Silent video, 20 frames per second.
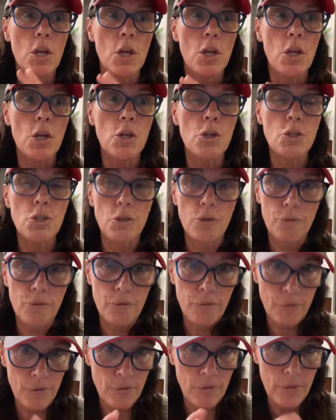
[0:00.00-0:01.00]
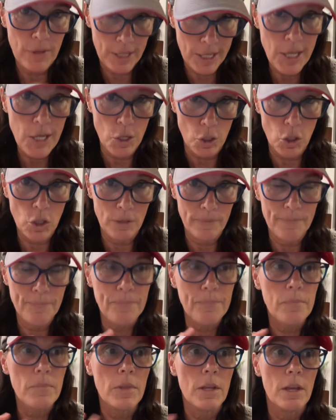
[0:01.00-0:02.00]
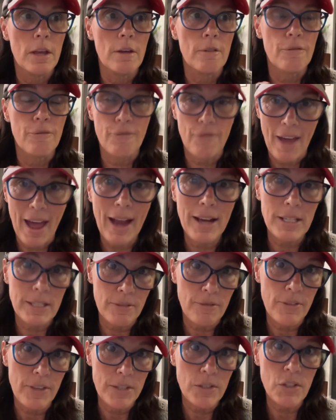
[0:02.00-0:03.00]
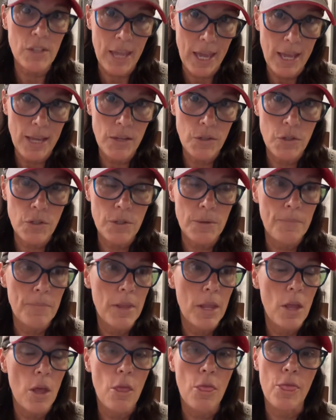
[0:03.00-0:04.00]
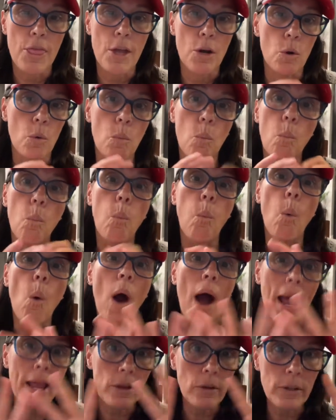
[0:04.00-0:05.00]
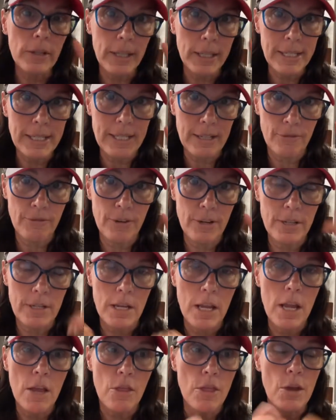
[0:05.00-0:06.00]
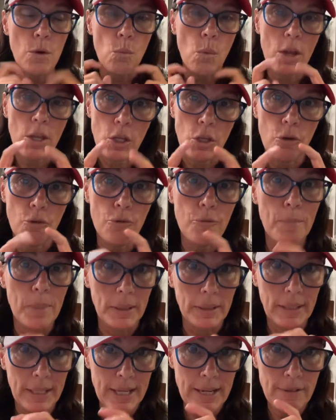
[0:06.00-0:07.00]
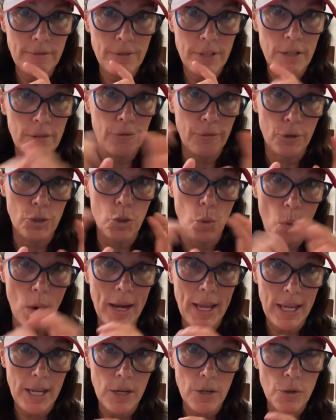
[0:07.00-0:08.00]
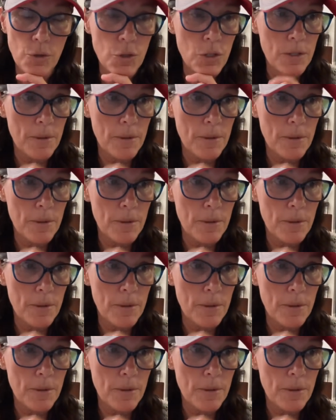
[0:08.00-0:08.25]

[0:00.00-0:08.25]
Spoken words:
to hear facts of this case that are wildly different than what you've believed for 20 years,